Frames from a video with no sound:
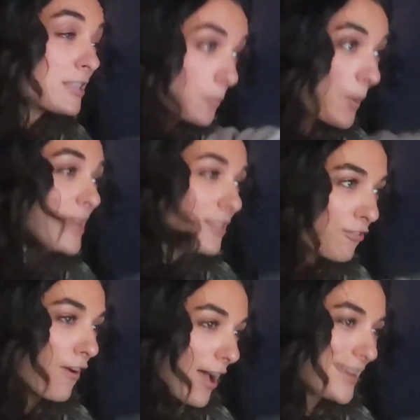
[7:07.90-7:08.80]

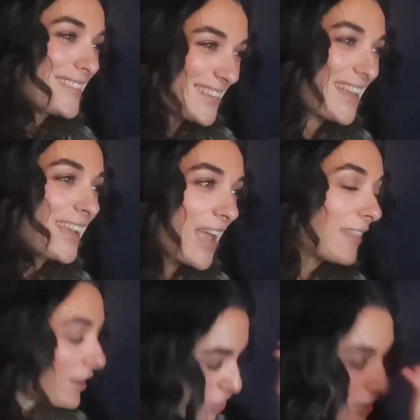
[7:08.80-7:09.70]
specifies
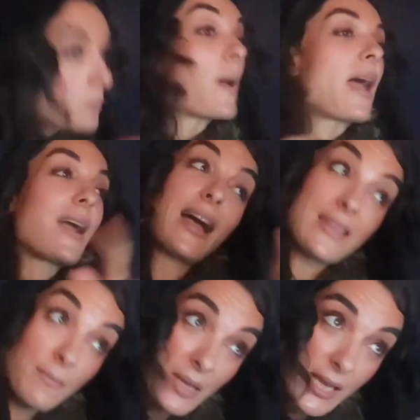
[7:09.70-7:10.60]
again that she's back
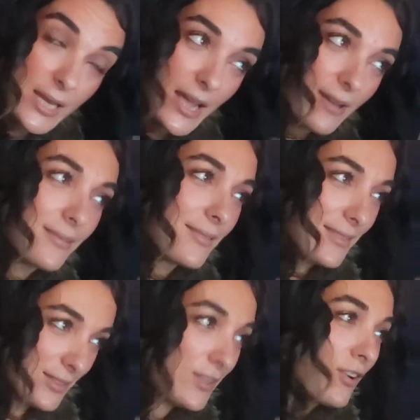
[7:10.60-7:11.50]
at Emilia.
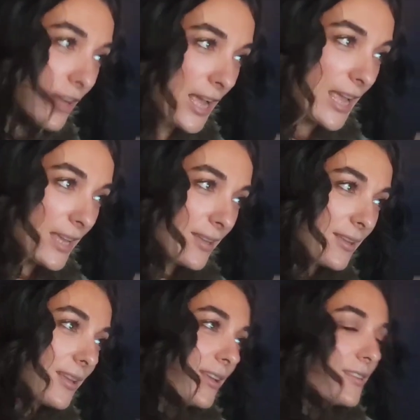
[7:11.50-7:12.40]

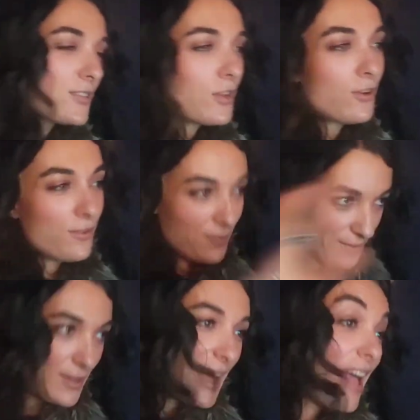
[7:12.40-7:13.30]
Okay? So,
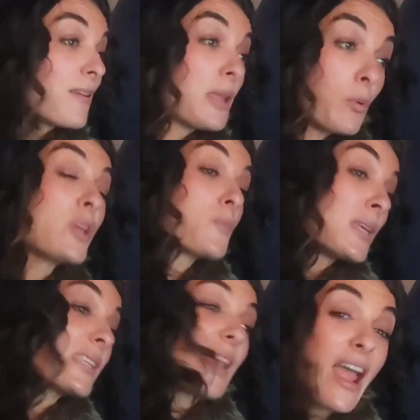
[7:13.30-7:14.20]
which
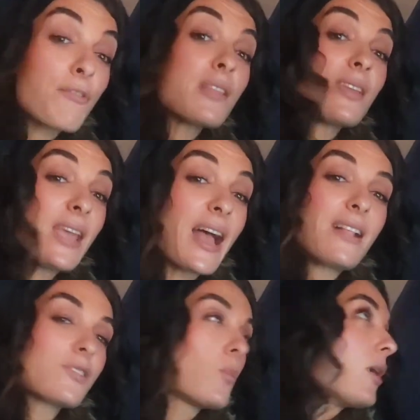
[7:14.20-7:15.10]
means that everything
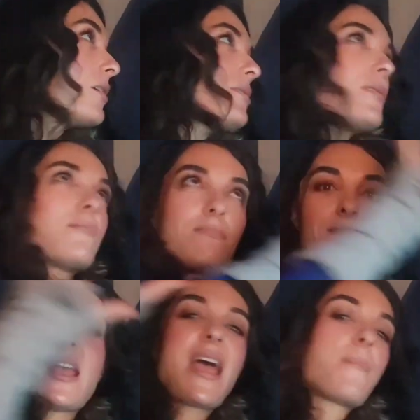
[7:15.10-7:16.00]
else was
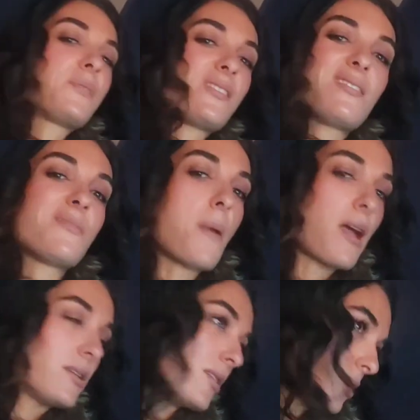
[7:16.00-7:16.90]

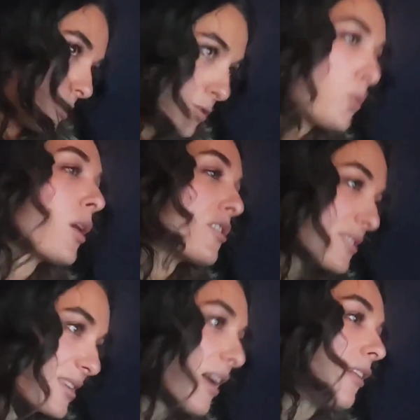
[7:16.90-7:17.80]
absent-minded to
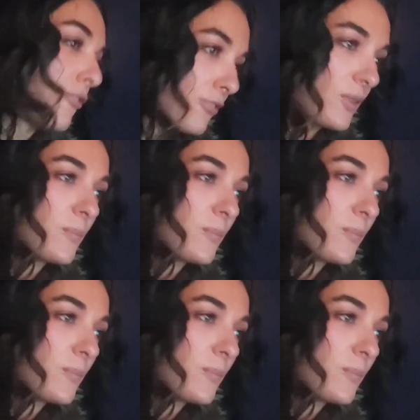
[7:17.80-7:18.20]
herself.